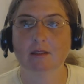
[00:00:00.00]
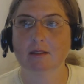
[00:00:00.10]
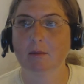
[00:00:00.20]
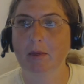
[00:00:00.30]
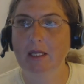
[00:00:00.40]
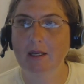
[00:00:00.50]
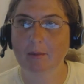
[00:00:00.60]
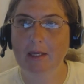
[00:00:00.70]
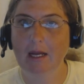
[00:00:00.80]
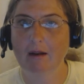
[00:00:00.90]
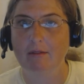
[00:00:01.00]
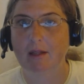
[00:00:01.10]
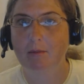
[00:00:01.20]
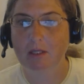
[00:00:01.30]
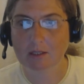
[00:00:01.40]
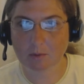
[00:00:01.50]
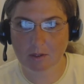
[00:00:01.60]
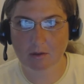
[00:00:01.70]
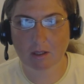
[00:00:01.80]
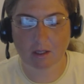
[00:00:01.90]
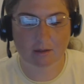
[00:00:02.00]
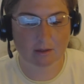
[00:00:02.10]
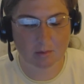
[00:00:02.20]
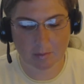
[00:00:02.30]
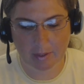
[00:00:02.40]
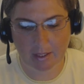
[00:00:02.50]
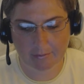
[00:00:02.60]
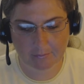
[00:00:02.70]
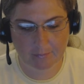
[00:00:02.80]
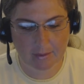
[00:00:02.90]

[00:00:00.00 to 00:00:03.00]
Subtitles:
It's somebody coming out of that place where they're accustomed to being.